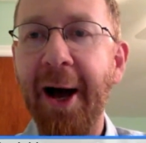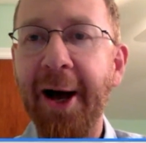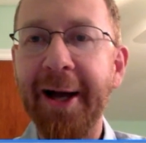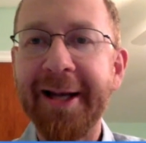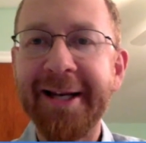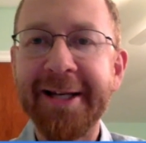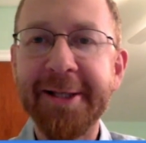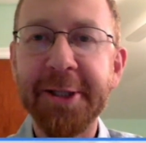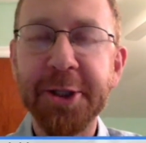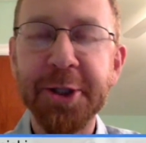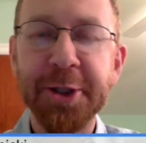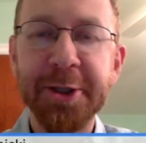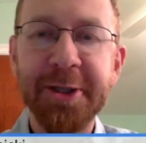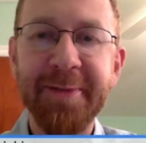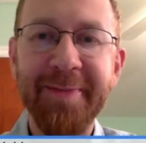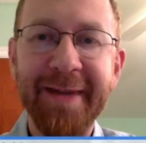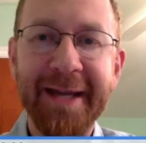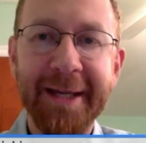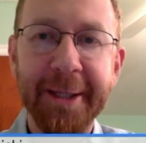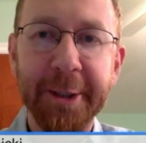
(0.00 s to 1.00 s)
In addition to
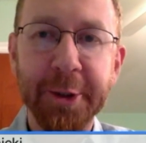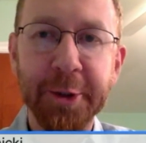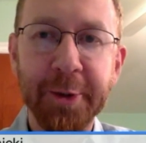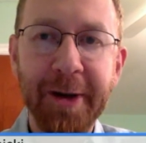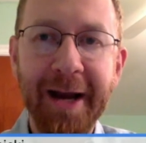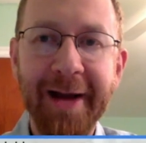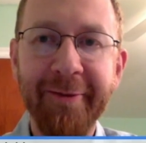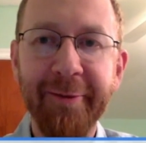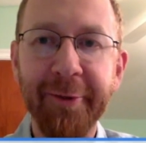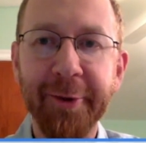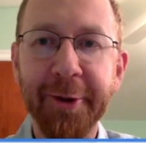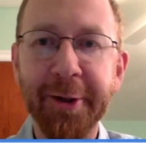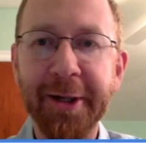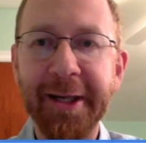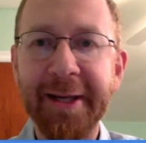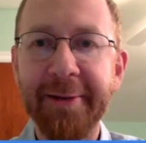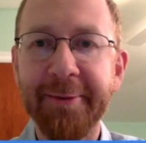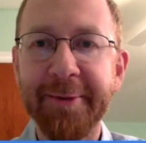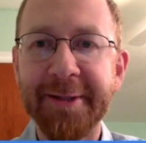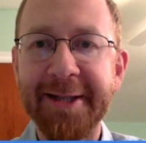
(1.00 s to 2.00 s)
being a traveler,
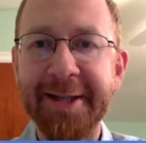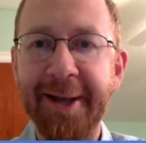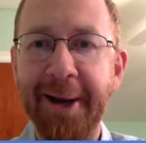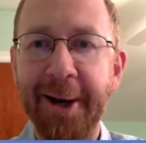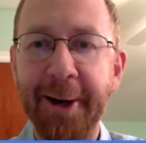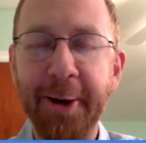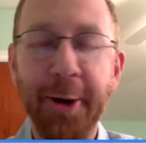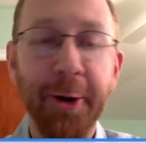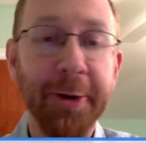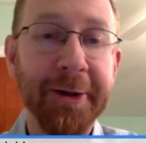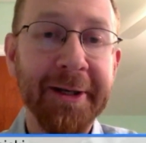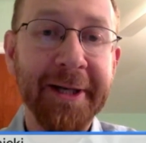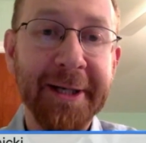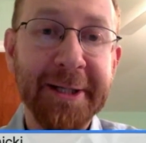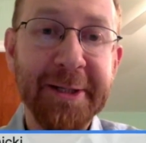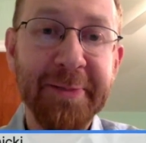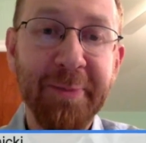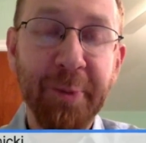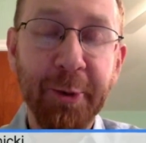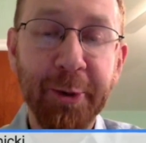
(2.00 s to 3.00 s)
he was called an
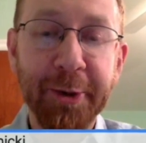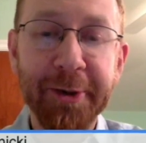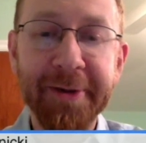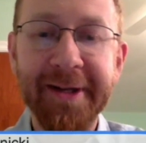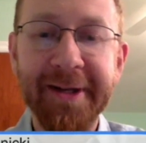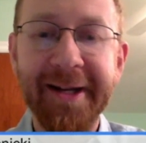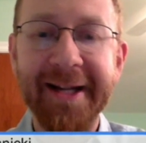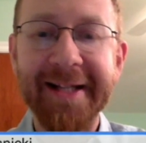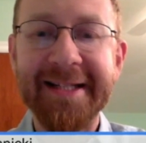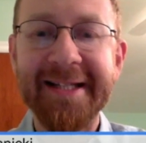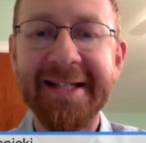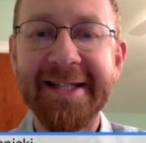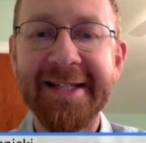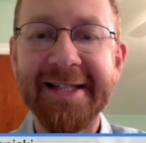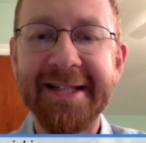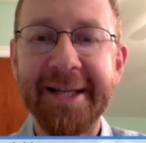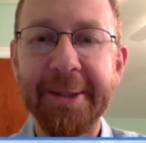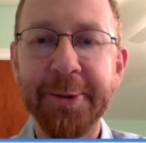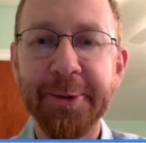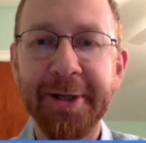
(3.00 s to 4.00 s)
explorer in the 19th
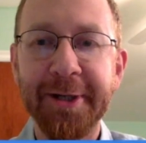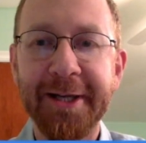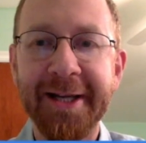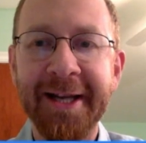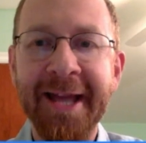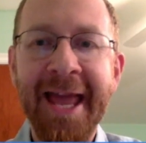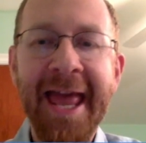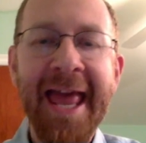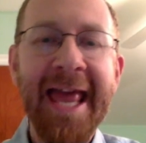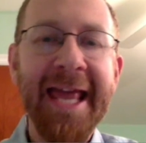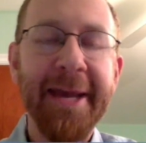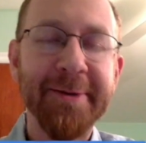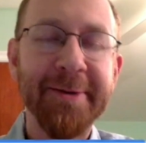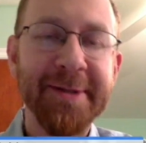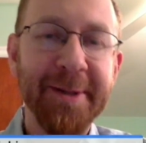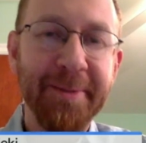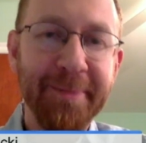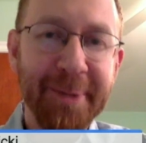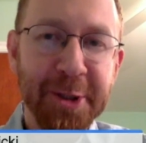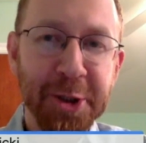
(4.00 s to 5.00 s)
century. He
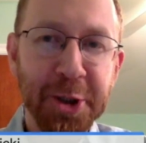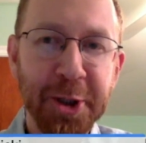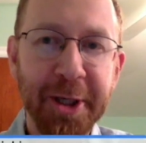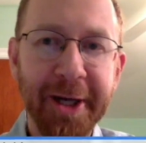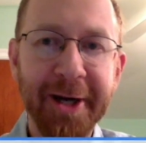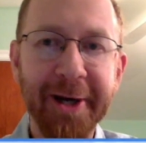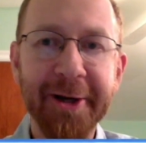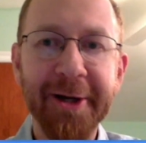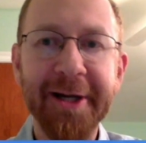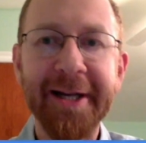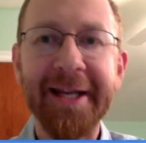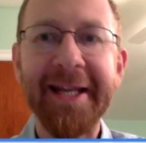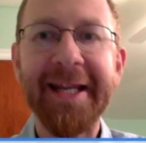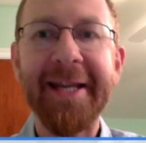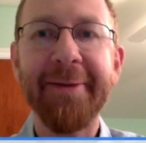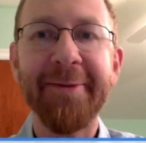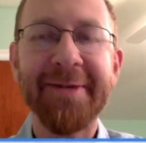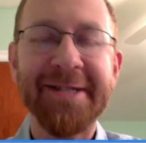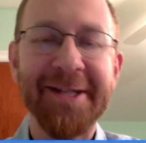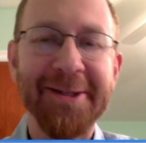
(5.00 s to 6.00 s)
was a missionary,
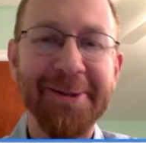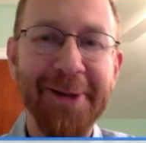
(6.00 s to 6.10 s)
he was a